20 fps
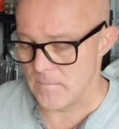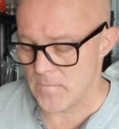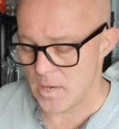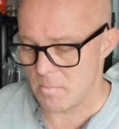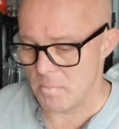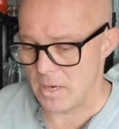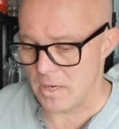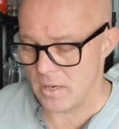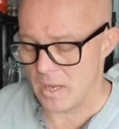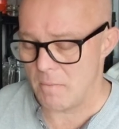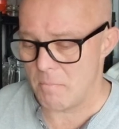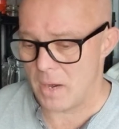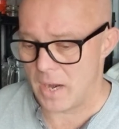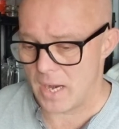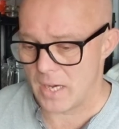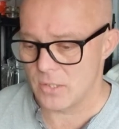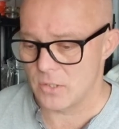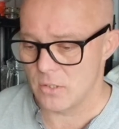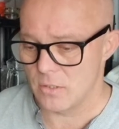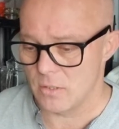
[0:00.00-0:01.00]
So I might
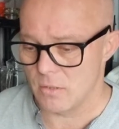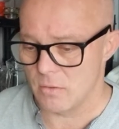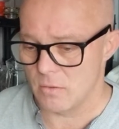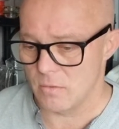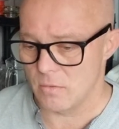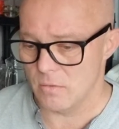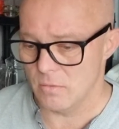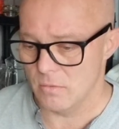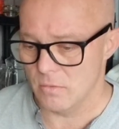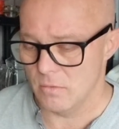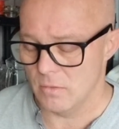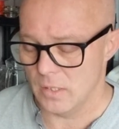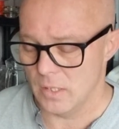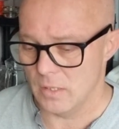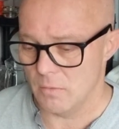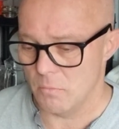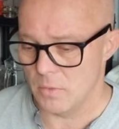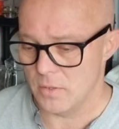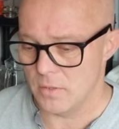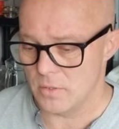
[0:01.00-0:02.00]
actually do
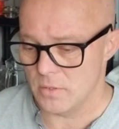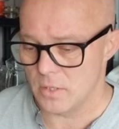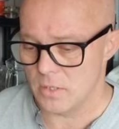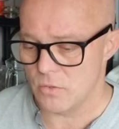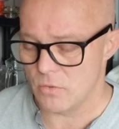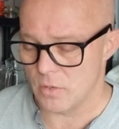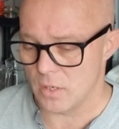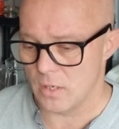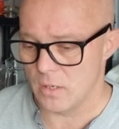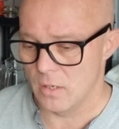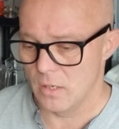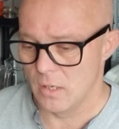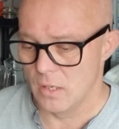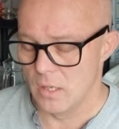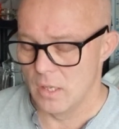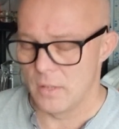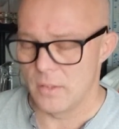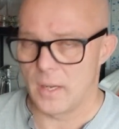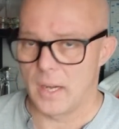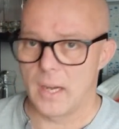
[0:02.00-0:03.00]
it with the citra.
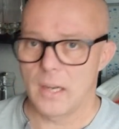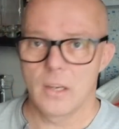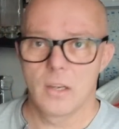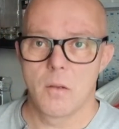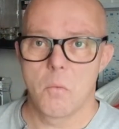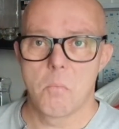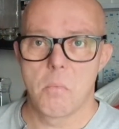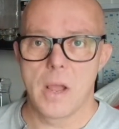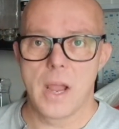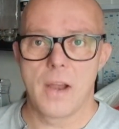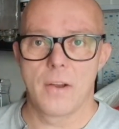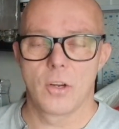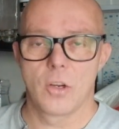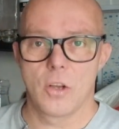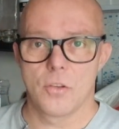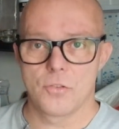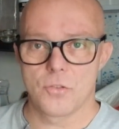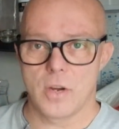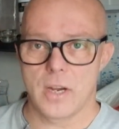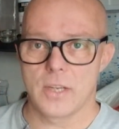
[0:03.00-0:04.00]
Then I can compare and
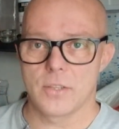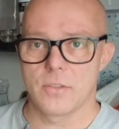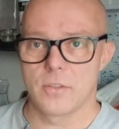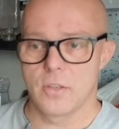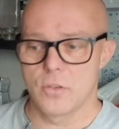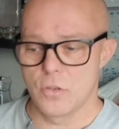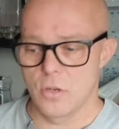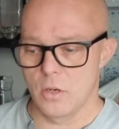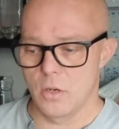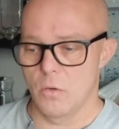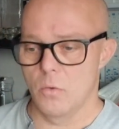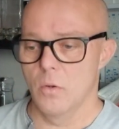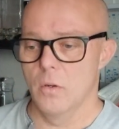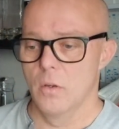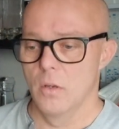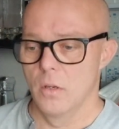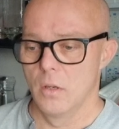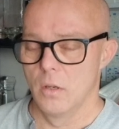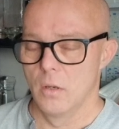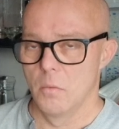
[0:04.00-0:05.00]
contrast the two
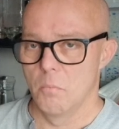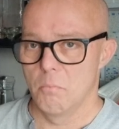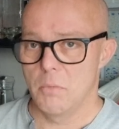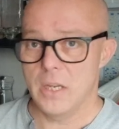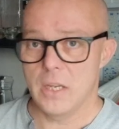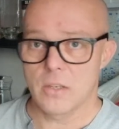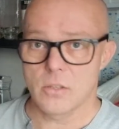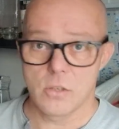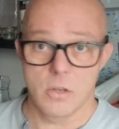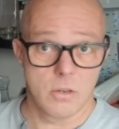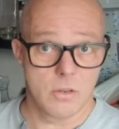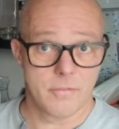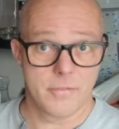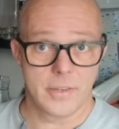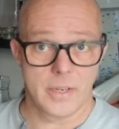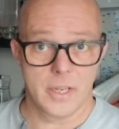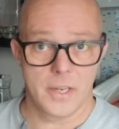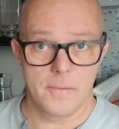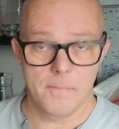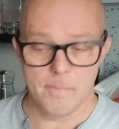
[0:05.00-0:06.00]
beers,
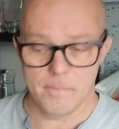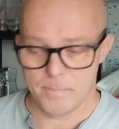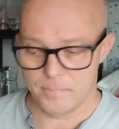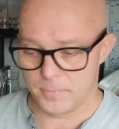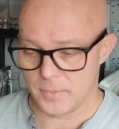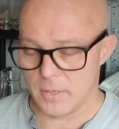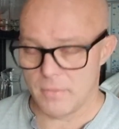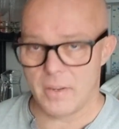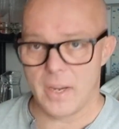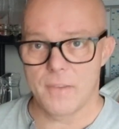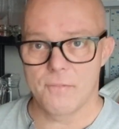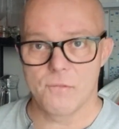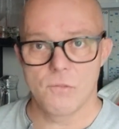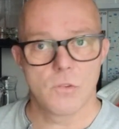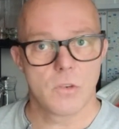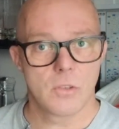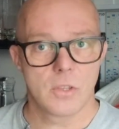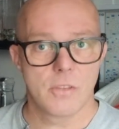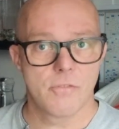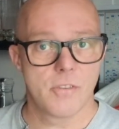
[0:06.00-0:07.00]
hopefully, if I haven't
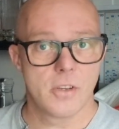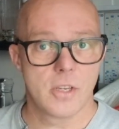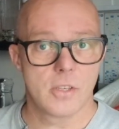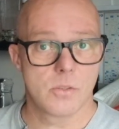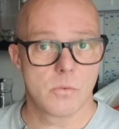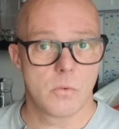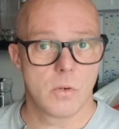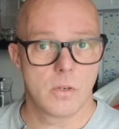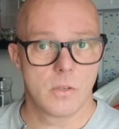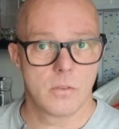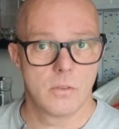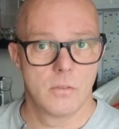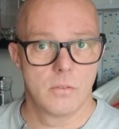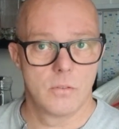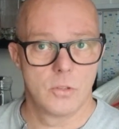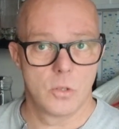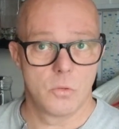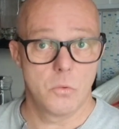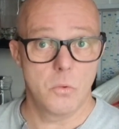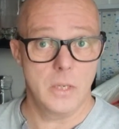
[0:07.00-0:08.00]
drunk the first one
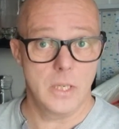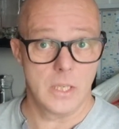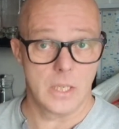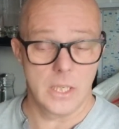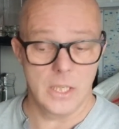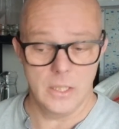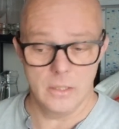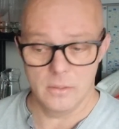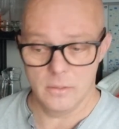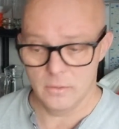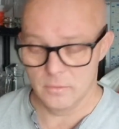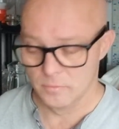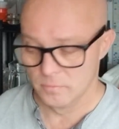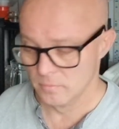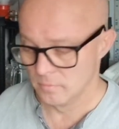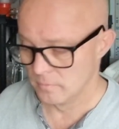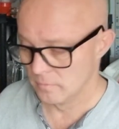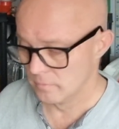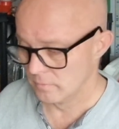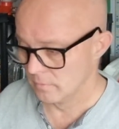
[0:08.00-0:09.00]
too quickly.
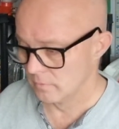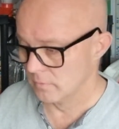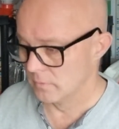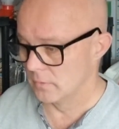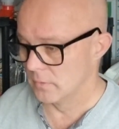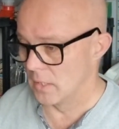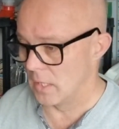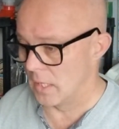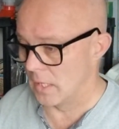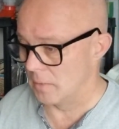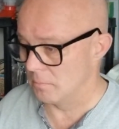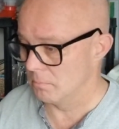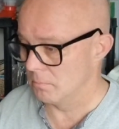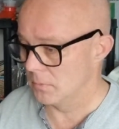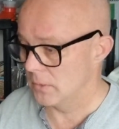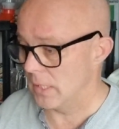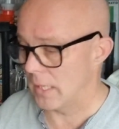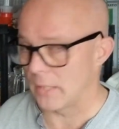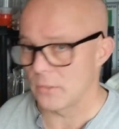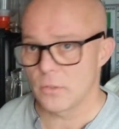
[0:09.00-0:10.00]

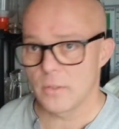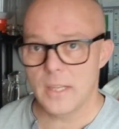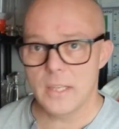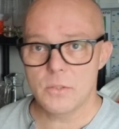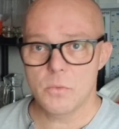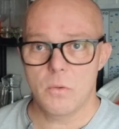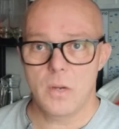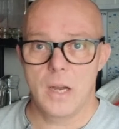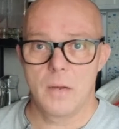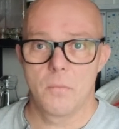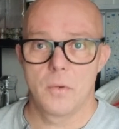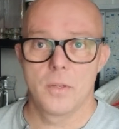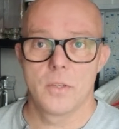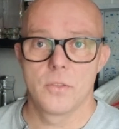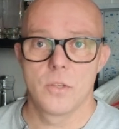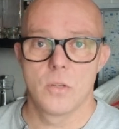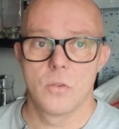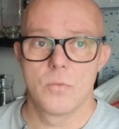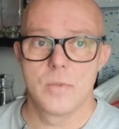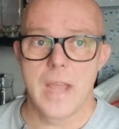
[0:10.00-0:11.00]
So that's what I'm going
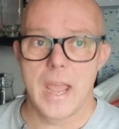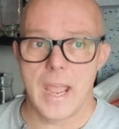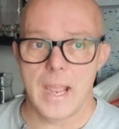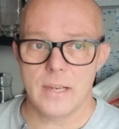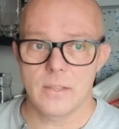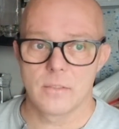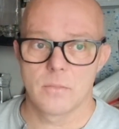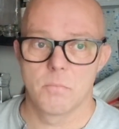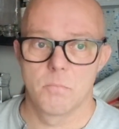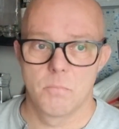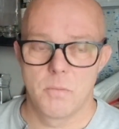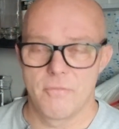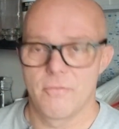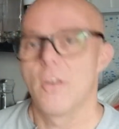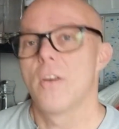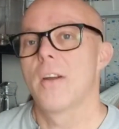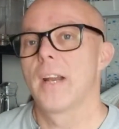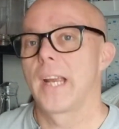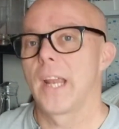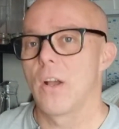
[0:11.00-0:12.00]
to do next
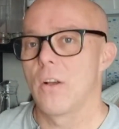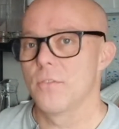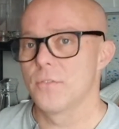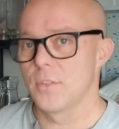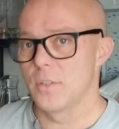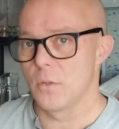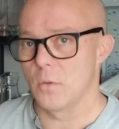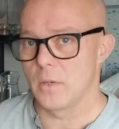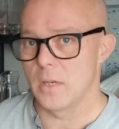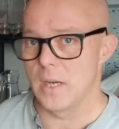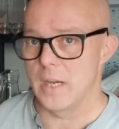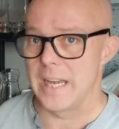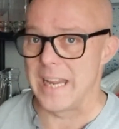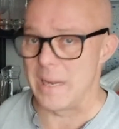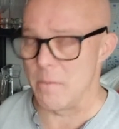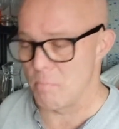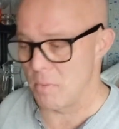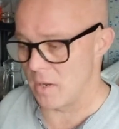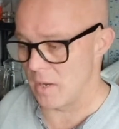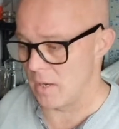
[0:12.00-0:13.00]
before I get on to doing a
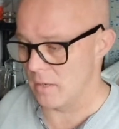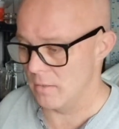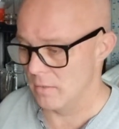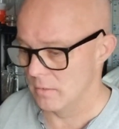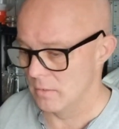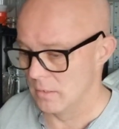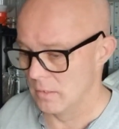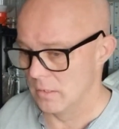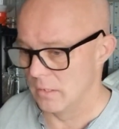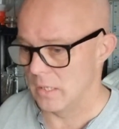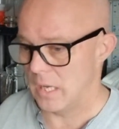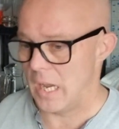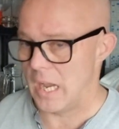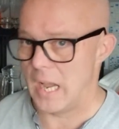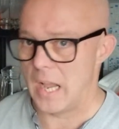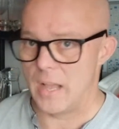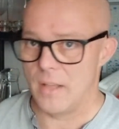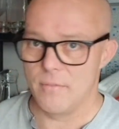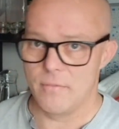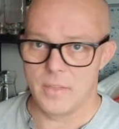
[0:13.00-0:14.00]
Nipah
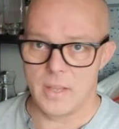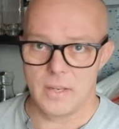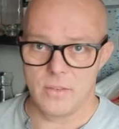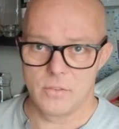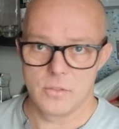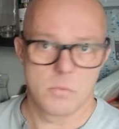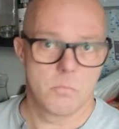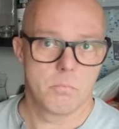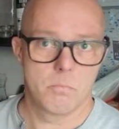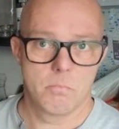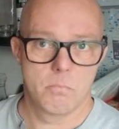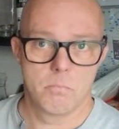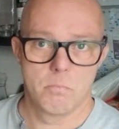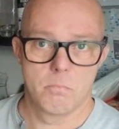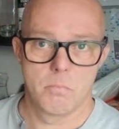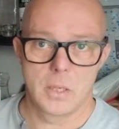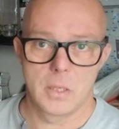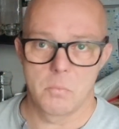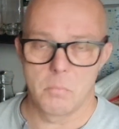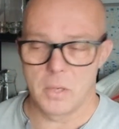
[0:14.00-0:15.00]
and then some
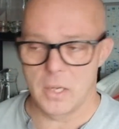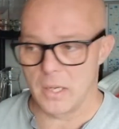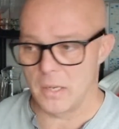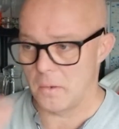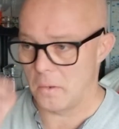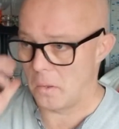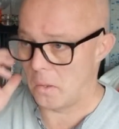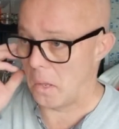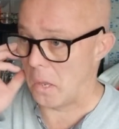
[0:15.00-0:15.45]
big beer.